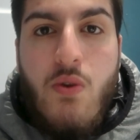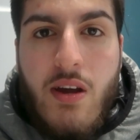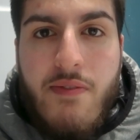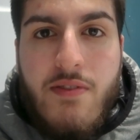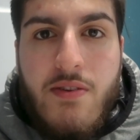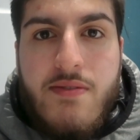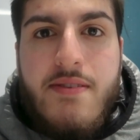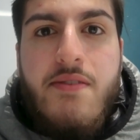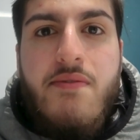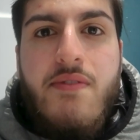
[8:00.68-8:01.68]
to look after
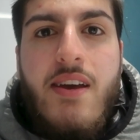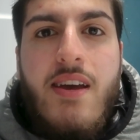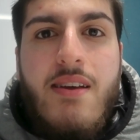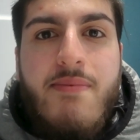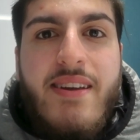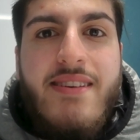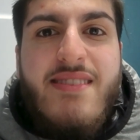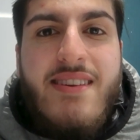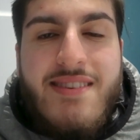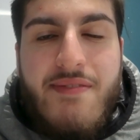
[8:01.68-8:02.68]
yourself, because
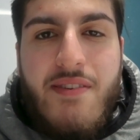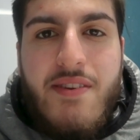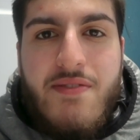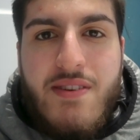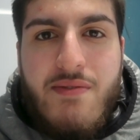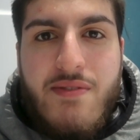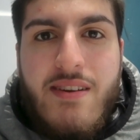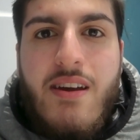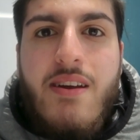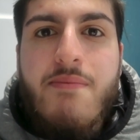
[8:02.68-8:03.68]
it is a very stressful
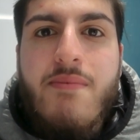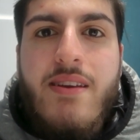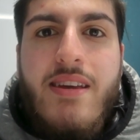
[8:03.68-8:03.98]
time.